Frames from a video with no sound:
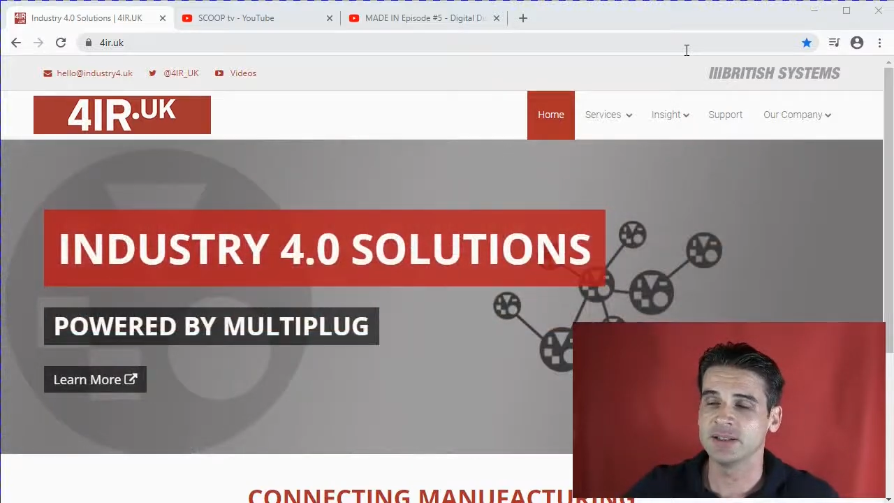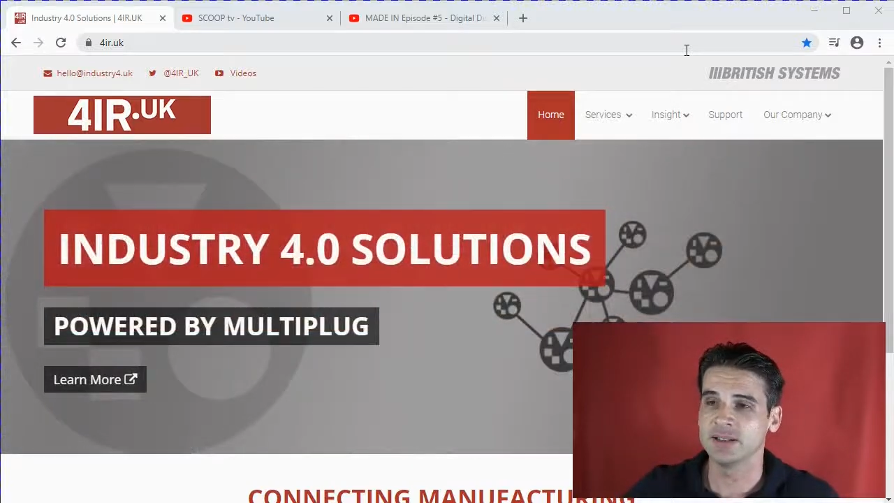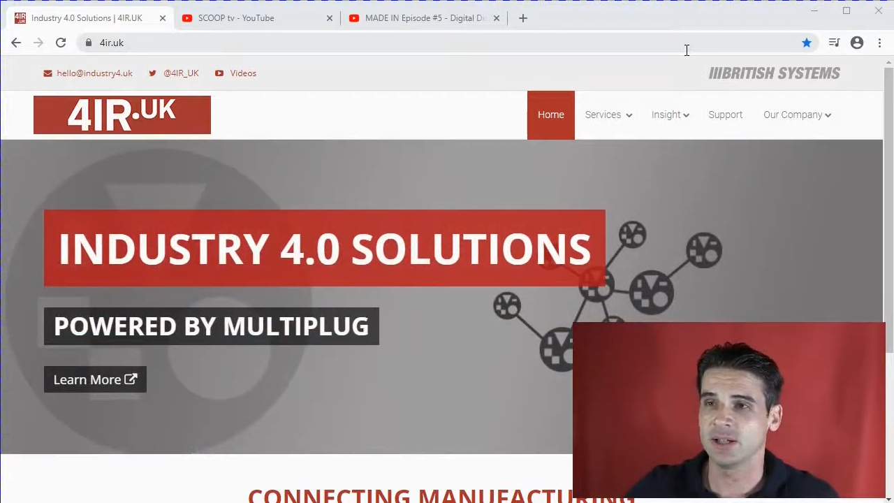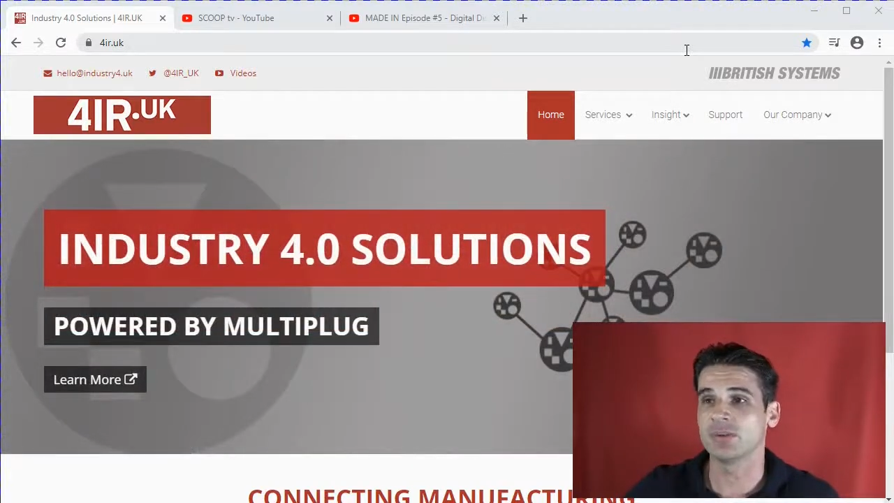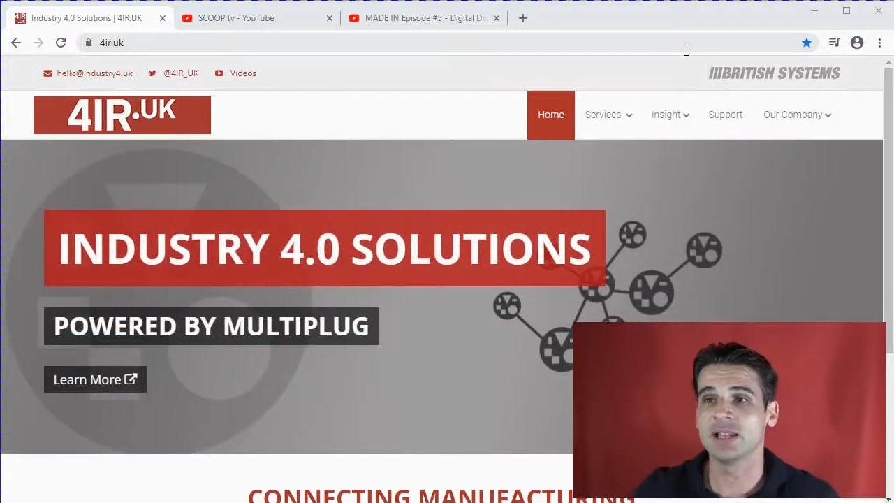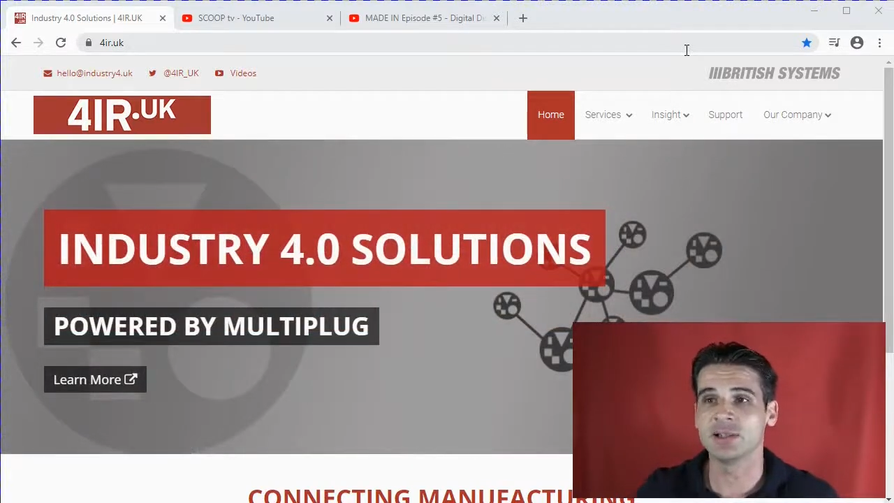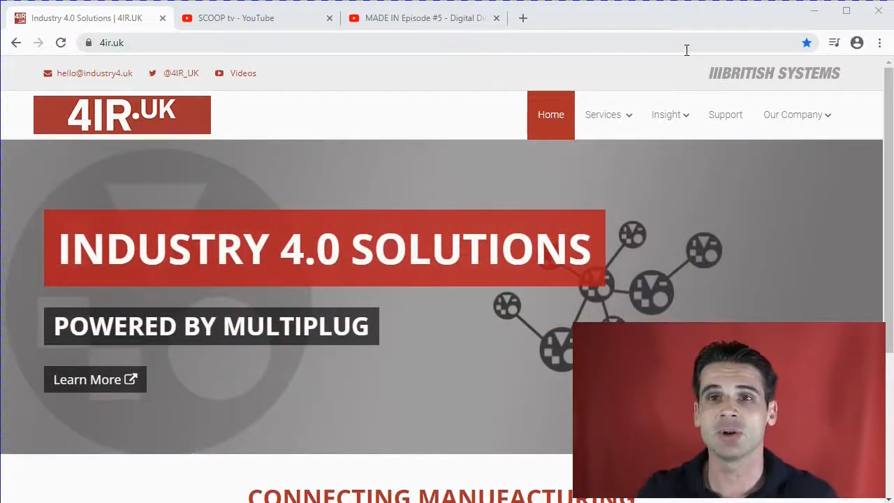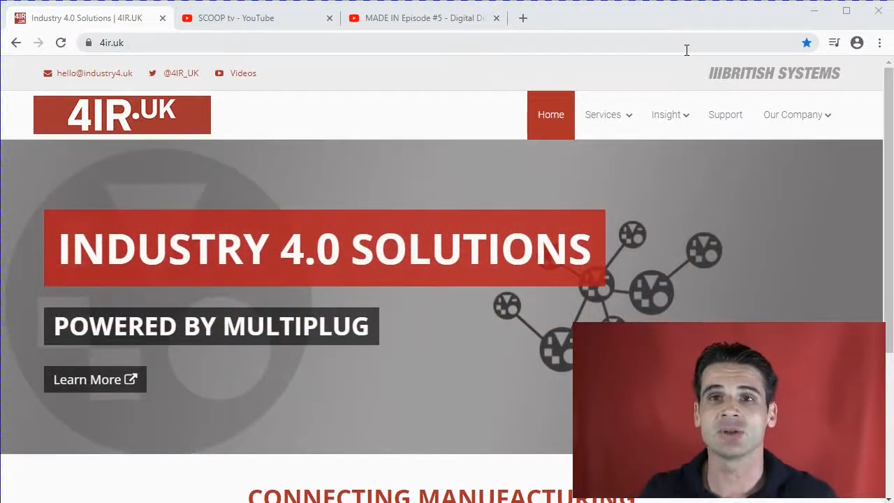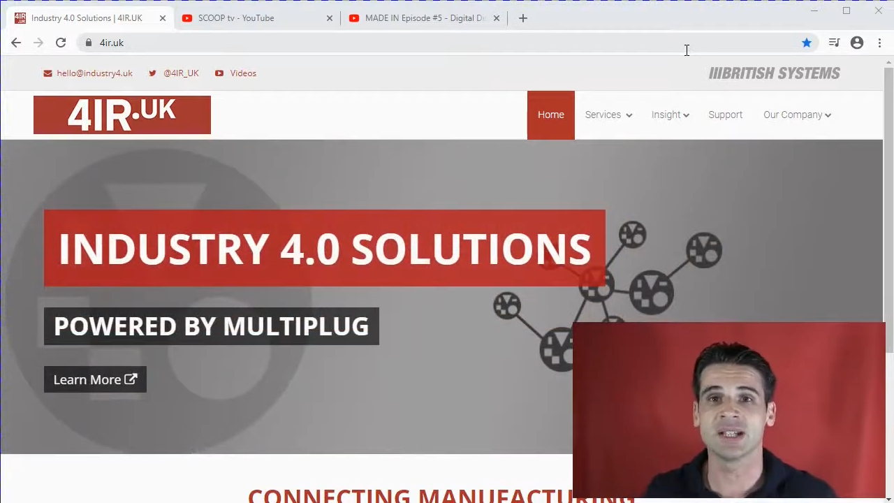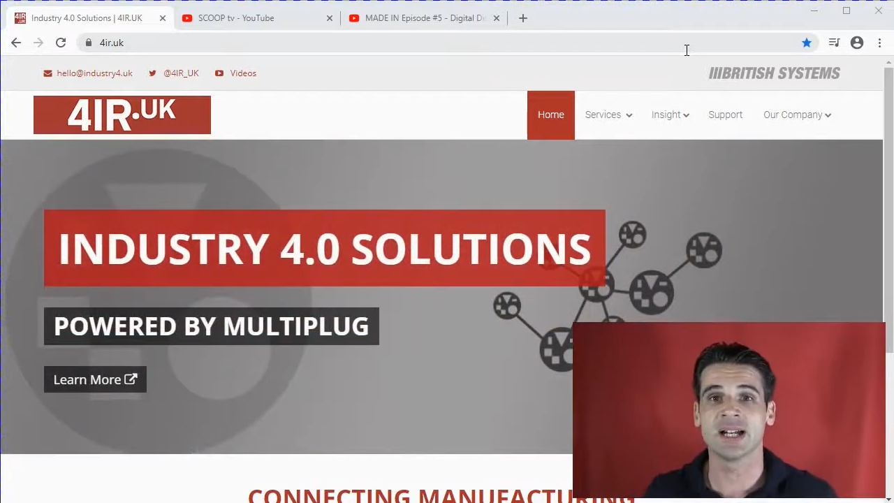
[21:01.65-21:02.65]
in
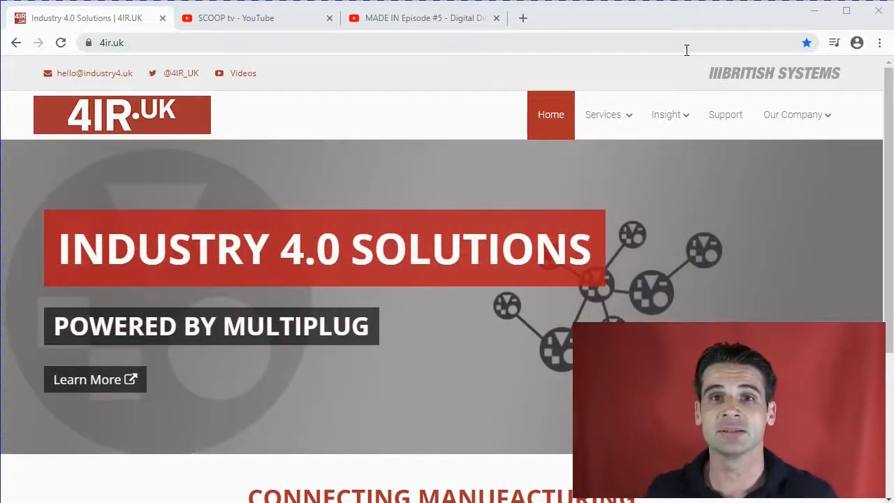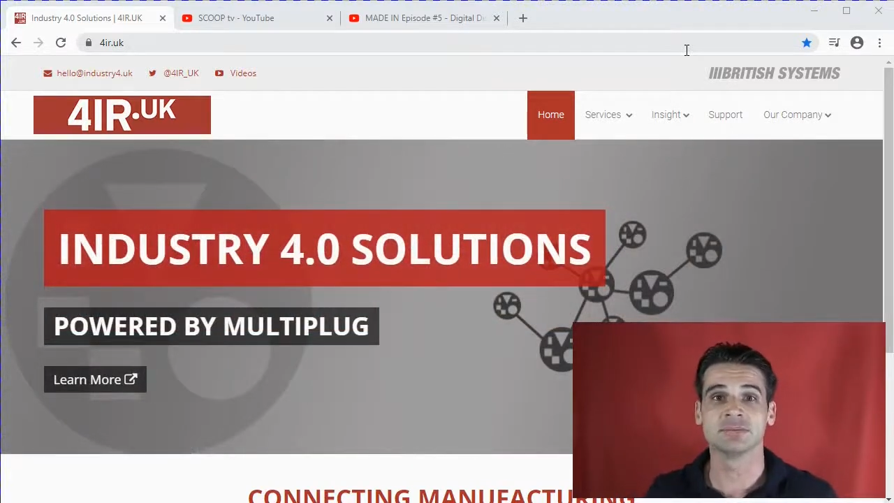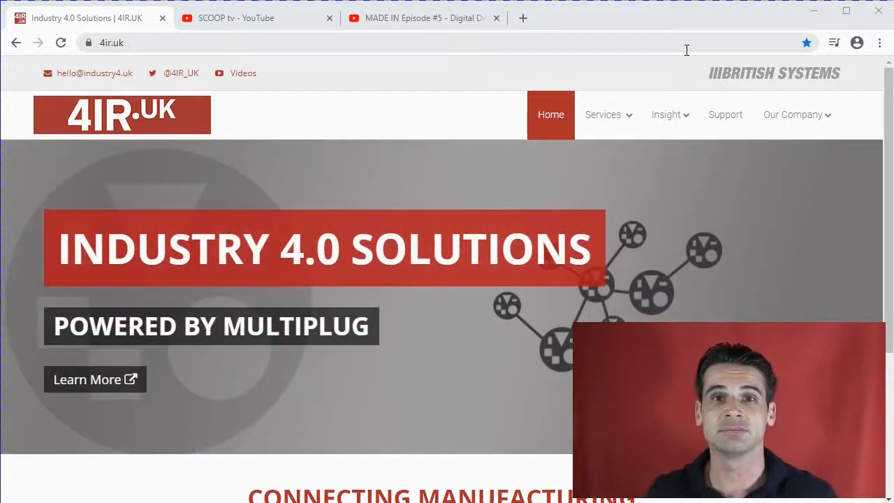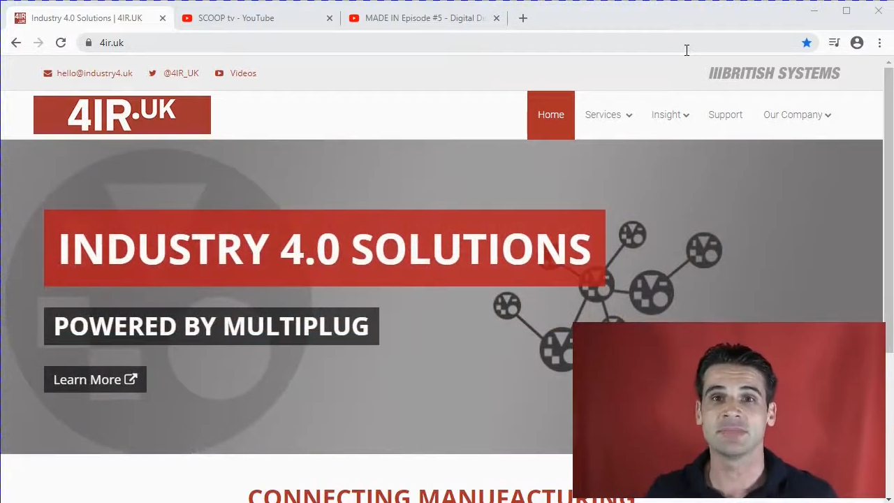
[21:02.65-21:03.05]
lockdown,